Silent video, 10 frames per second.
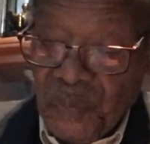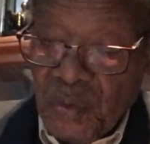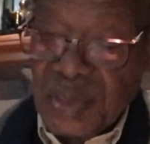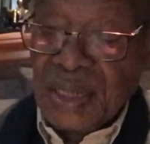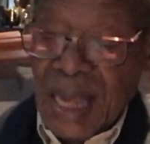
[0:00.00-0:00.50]

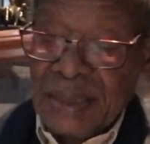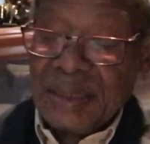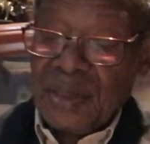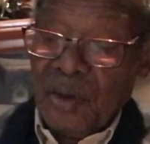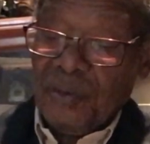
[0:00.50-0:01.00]
was
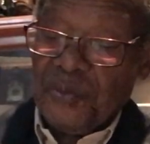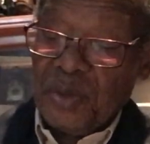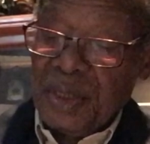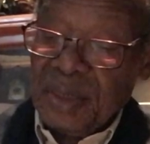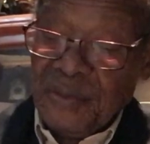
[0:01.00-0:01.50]
acting
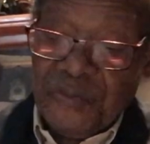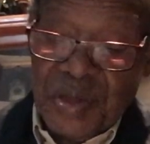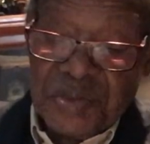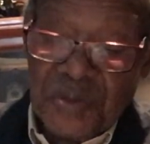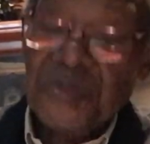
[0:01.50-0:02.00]
lawfully in the
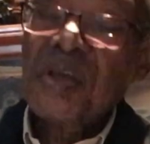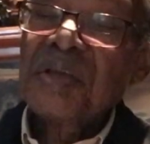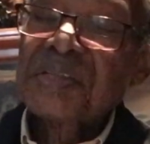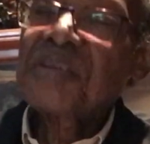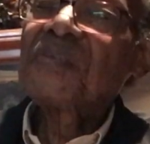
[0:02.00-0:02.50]
face of
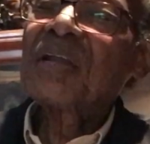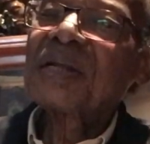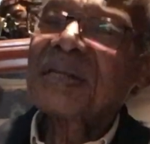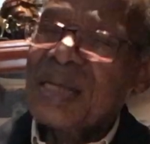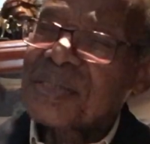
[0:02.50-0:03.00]
civil
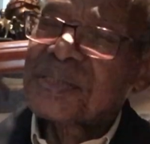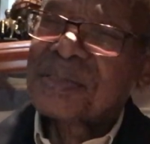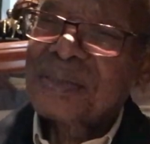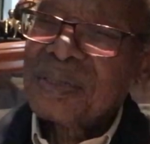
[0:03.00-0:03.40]
unrest.